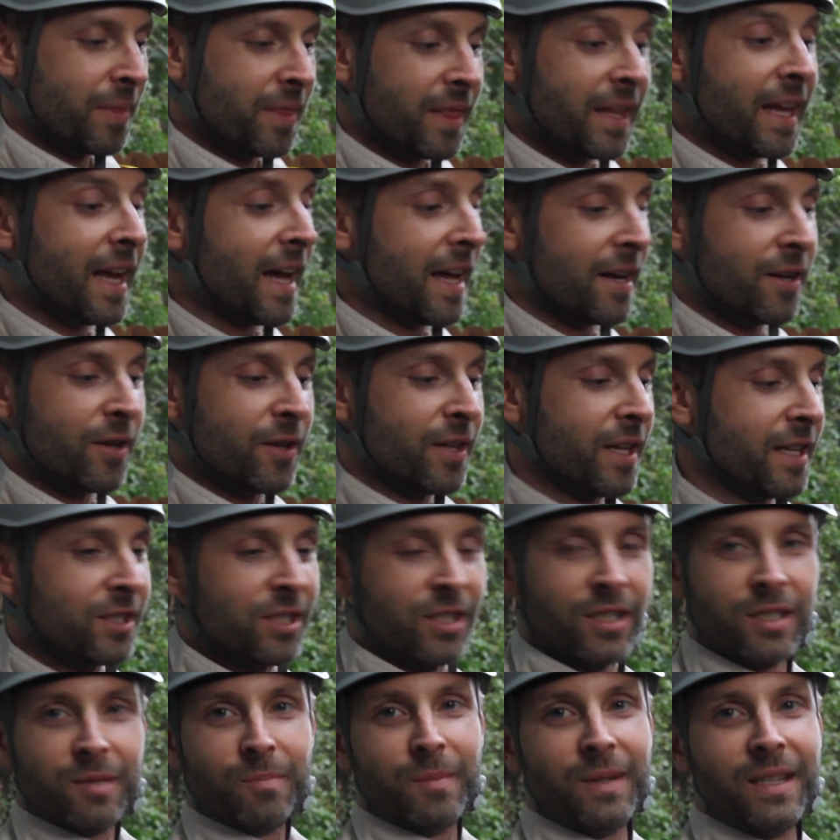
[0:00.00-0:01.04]
Yeah, no, that's
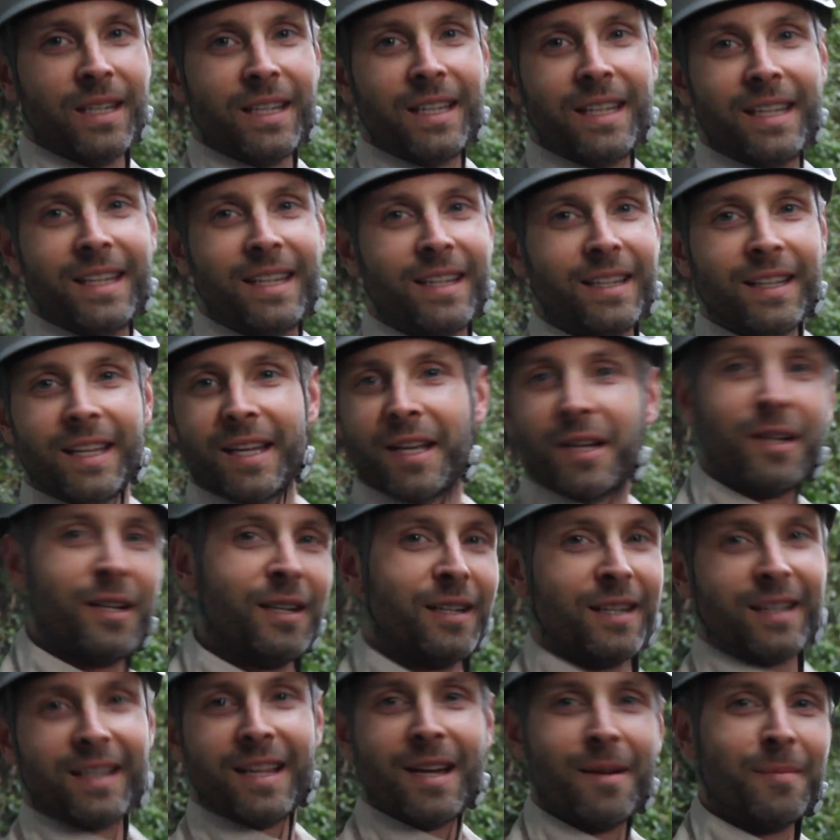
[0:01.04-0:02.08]
just me, like,
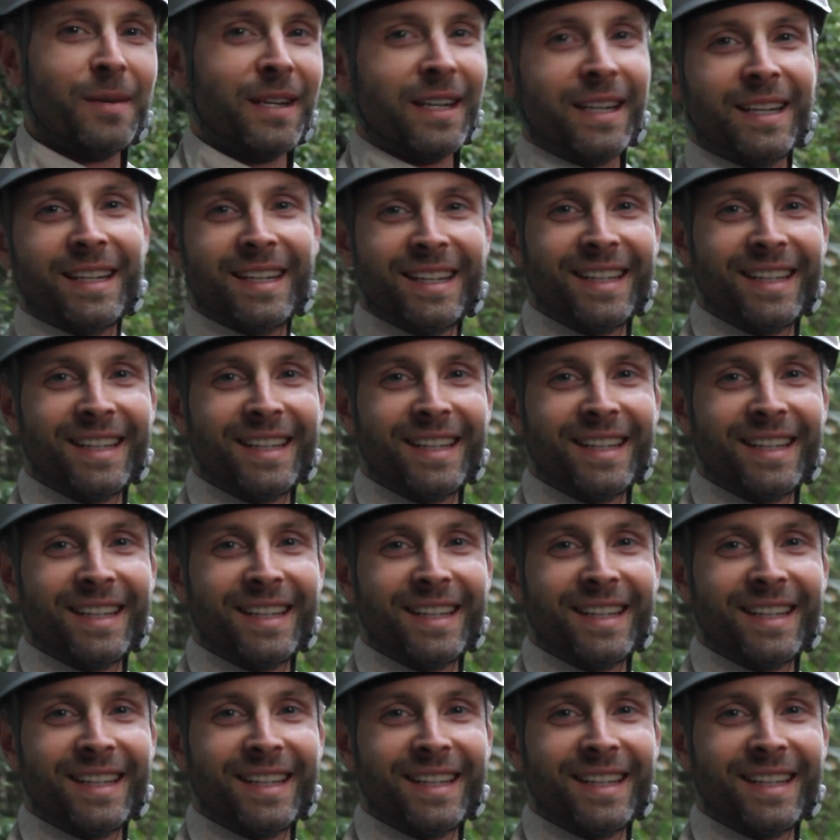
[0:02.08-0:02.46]
climbing.